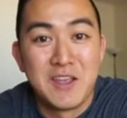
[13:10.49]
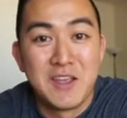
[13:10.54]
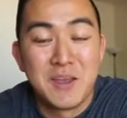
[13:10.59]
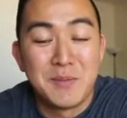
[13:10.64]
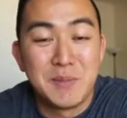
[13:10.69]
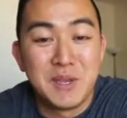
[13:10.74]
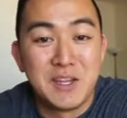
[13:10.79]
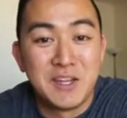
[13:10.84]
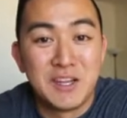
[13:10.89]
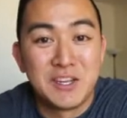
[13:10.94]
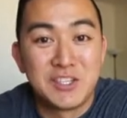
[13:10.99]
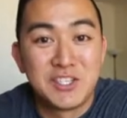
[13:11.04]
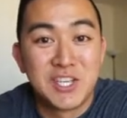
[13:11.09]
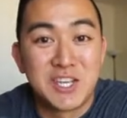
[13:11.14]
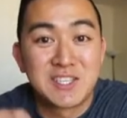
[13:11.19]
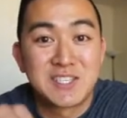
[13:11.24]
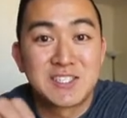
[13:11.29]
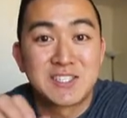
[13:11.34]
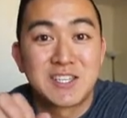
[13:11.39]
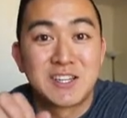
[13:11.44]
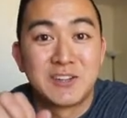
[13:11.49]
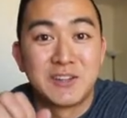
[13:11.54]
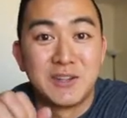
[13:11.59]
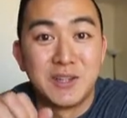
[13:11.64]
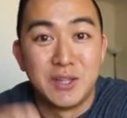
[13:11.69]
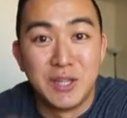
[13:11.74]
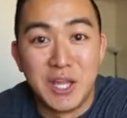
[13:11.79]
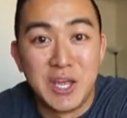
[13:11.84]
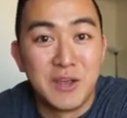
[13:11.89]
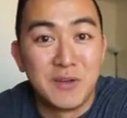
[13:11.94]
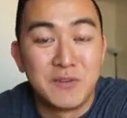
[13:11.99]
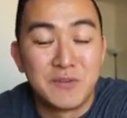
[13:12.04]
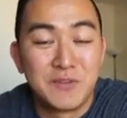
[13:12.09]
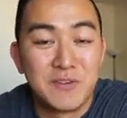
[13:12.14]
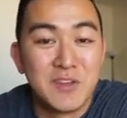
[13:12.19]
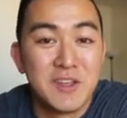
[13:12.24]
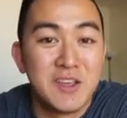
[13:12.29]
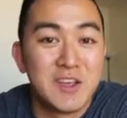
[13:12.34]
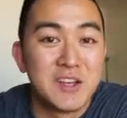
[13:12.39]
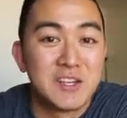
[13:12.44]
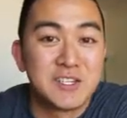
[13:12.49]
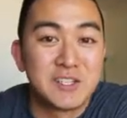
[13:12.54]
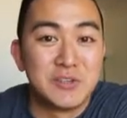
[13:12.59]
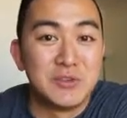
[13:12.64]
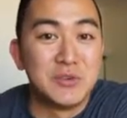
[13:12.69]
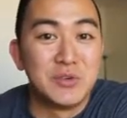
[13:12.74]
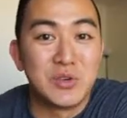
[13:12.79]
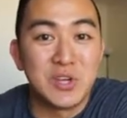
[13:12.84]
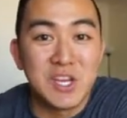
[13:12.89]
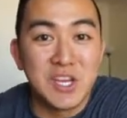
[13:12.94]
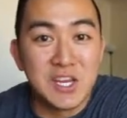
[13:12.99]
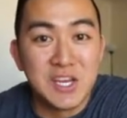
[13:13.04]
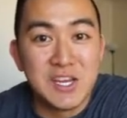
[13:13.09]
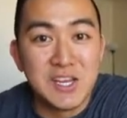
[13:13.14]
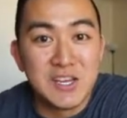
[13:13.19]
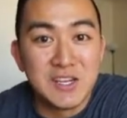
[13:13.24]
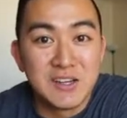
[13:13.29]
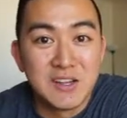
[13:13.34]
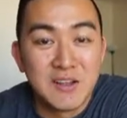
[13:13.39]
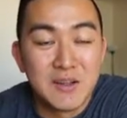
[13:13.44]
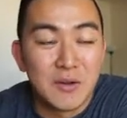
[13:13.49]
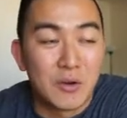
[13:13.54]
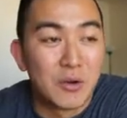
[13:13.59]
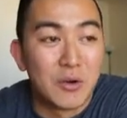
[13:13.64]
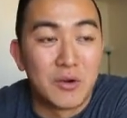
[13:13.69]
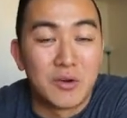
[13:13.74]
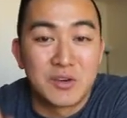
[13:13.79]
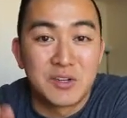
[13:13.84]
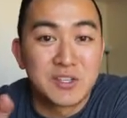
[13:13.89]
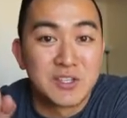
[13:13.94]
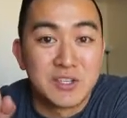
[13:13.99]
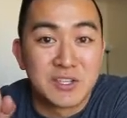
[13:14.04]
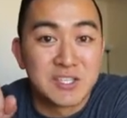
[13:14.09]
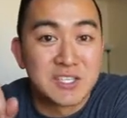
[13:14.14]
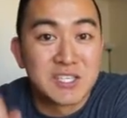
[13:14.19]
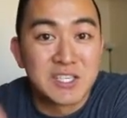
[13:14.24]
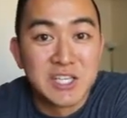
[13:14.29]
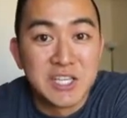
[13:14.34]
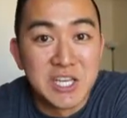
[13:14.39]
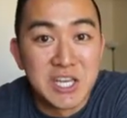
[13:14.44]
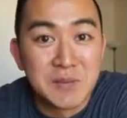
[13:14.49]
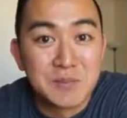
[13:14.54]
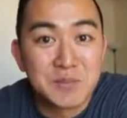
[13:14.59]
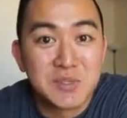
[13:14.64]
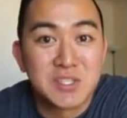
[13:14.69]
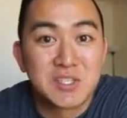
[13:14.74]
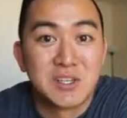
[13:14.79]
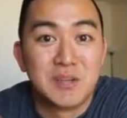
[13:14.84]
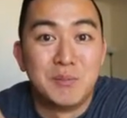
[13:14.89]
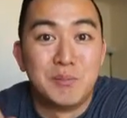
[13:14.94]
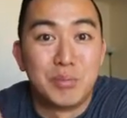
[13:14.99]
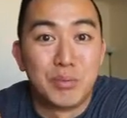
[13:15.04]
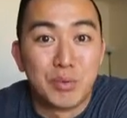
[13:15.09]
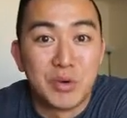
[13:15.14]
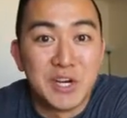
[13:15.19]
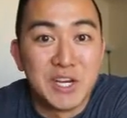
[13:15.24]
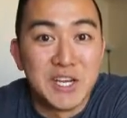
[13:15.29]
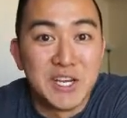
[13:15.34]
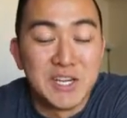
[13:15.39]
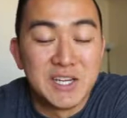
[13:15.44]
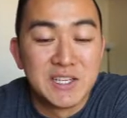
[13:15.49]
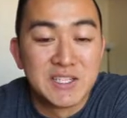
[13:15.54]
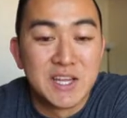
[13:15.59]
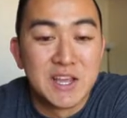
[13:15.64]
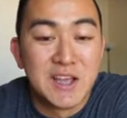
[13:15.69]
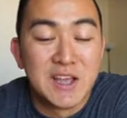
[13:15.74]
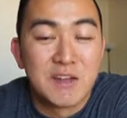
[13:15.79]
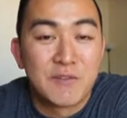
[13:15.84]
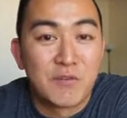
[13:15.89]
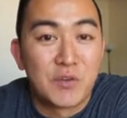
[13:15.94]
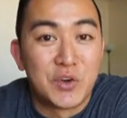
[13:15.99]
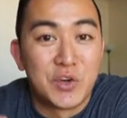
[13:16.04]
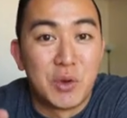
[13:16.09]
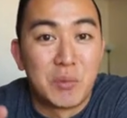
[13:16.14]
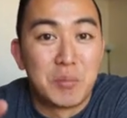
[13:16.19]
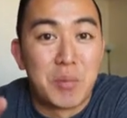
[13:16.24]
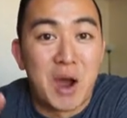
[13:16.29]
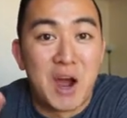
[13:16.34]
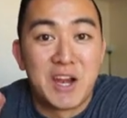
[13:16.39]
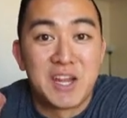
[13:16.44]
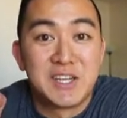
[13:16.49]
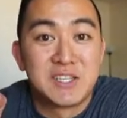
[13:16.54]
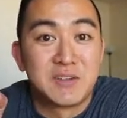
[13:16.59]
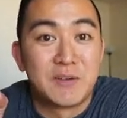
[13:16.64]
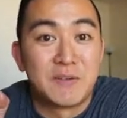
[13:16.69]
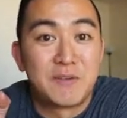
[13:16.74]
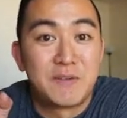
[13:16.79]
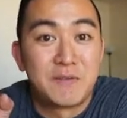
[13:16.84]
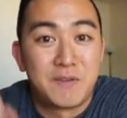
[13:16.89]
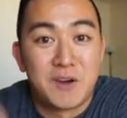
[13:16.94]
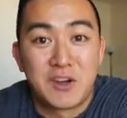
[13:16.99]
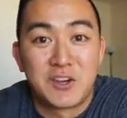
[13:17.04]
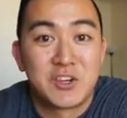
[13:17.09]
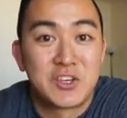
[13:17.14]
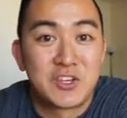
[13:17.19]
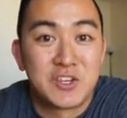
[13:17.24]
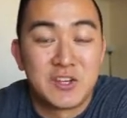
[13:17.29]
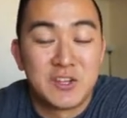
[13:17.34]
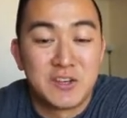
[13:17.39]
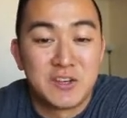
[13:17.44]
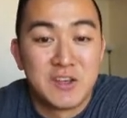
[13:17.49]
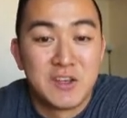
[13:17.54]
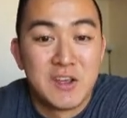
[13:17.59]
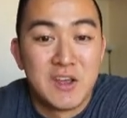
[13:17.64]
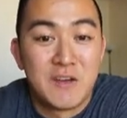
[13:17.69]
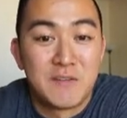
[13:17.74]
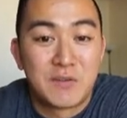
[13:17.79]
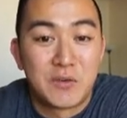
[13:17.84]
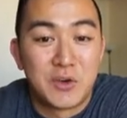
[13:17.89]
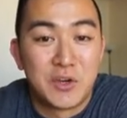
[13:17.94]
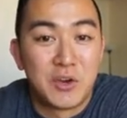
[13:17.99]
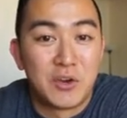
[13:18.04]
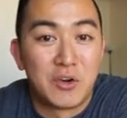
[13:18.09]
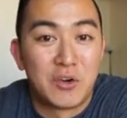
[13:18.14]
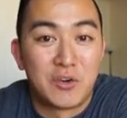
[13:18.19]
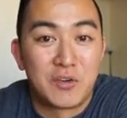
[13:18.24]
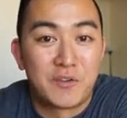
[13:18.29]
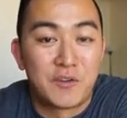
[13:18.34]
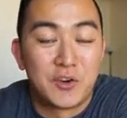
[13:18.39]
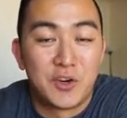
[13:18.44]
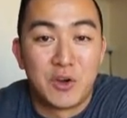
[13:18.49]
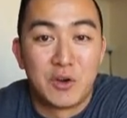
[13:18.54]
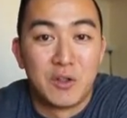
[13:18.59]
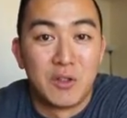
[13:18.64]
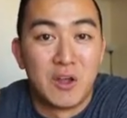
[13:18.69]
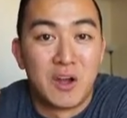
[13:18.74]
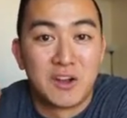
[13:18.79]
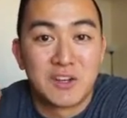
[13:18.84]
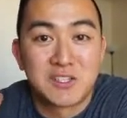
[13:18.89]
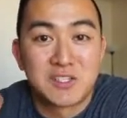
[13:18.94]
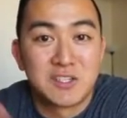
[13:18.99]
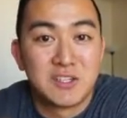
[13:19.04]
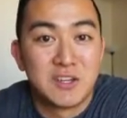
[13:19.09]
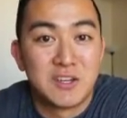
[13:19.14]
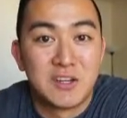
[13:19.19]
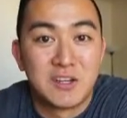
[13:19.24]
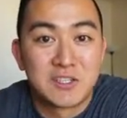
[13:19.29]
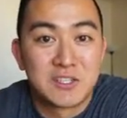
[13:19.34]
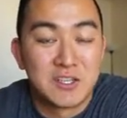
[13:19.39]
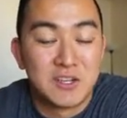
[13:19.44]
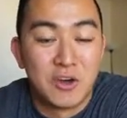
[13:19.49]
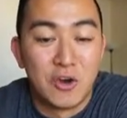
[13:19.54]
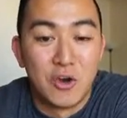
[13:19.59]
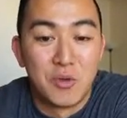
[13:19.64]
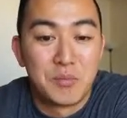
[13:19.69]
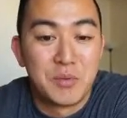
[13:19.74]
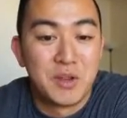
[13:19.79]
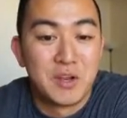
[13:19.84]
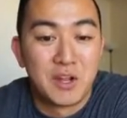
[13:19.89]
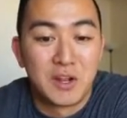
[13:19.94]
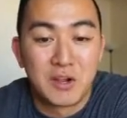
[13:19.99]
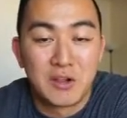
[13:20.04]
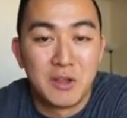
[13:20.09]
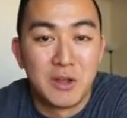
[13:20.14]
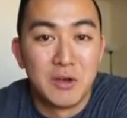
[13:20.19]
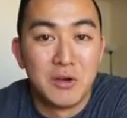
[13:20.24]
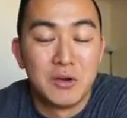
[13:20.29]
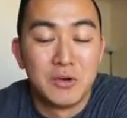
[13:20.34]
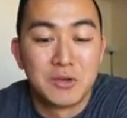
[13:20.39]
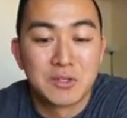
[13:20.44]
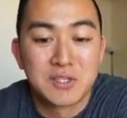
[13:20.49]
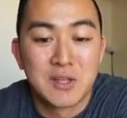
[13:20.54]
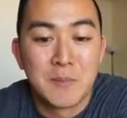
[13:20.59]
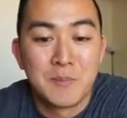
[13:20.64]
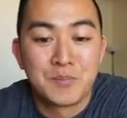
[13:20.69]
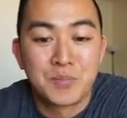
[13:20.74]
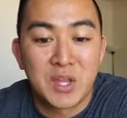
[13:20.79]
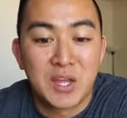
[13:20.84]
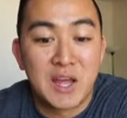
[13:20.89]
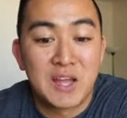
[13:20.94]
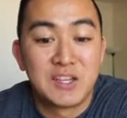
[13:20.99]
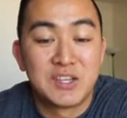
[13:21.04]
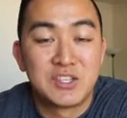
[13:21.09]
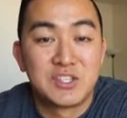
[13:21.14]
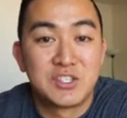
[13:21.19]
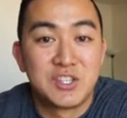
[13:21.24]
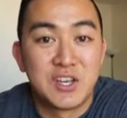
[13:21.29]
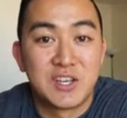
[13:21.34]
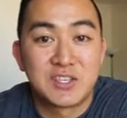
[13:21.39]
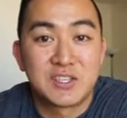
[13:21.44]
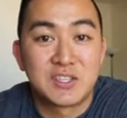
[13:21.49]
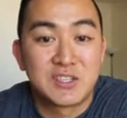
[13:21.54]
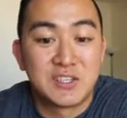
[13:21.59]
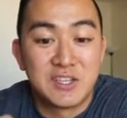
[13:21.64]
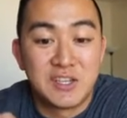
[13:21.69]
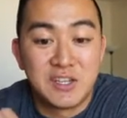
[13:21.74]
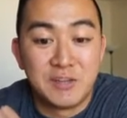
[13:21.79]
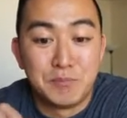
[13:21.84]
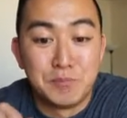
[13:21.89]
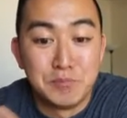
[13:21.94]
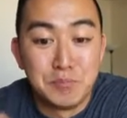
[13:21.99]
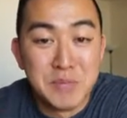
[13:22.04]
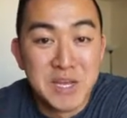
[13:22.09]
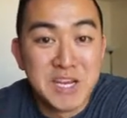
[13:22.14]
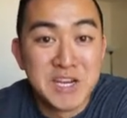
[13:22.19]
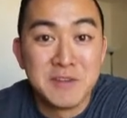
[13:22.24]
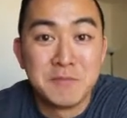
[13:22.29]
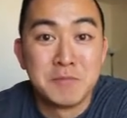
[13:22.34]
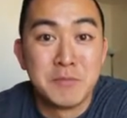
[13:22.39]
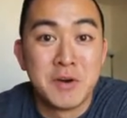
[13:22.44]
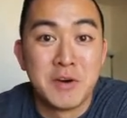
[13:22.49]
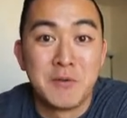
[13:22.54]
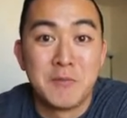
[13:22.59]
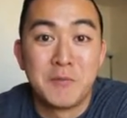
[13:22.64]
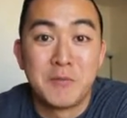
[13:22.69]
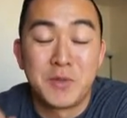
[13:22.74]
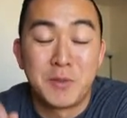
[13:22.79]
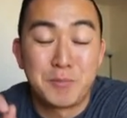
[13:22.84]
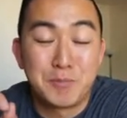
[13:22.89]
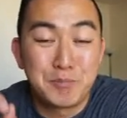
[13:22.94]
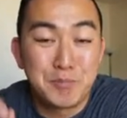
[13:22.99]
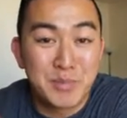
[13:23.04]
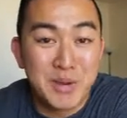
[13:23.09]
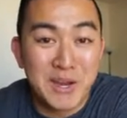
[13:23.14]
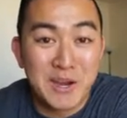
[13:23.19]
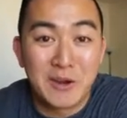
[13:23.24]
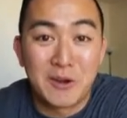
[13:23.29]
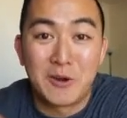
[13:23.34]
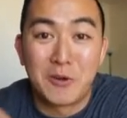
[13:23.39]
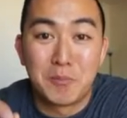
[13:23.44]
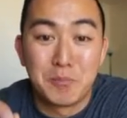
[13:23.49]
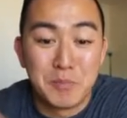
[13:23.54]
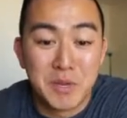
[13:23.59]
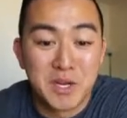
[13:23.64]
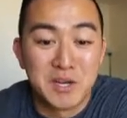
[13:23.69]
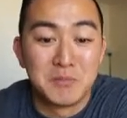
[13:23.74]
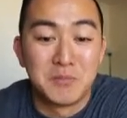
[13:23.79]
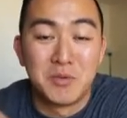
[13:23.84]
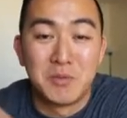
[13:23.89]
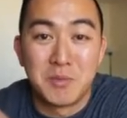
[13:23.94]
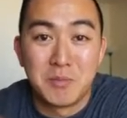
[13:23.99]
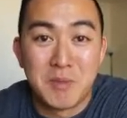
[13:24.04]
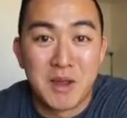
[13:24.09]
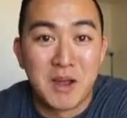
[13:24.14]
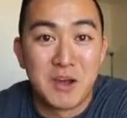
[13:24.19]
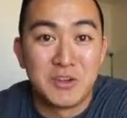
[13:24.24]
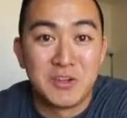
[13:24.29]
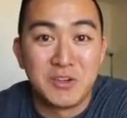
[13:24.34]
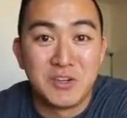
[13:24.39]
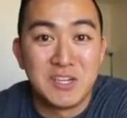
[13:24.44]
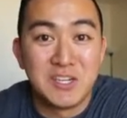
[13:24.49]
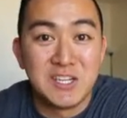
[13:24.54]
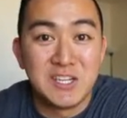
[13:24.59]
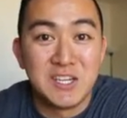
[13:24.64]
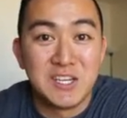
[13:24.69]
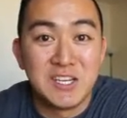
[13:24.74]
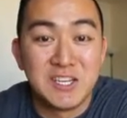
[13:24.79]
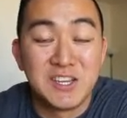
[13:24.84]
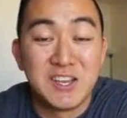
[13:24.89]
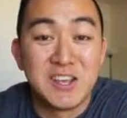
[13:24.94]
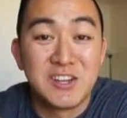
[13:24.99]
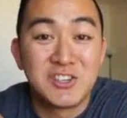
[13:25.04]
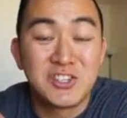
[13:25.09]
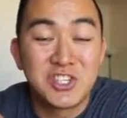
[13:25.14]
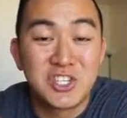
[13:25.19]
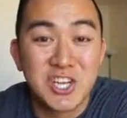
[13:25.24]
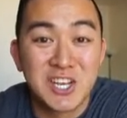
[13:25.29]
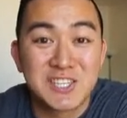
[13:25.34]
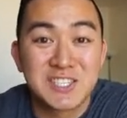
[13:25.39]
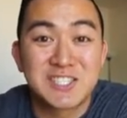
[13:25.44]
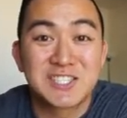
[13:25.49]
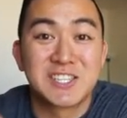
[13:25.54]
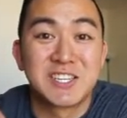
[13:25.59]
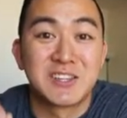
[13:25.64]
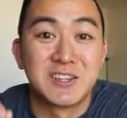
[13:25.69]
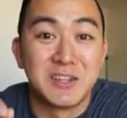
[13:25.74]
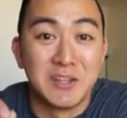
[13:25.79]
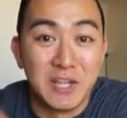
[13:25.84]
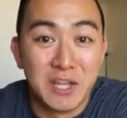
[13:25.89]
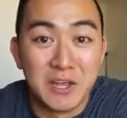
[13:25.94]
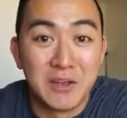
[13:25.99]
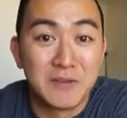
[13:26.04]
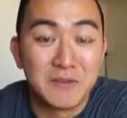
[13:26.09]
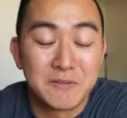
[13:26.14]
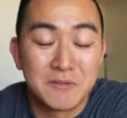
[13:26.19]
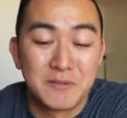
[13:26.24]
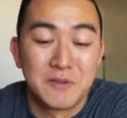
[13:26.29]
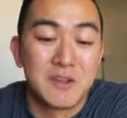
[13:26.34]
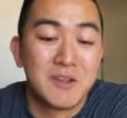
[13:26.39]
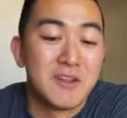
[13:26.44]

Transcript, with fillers: meaning just to live to eat or to sleep to breathe for your body to function for your for your lungs to to open and close that is just the minimum bare minimum amount you need to eat just to live.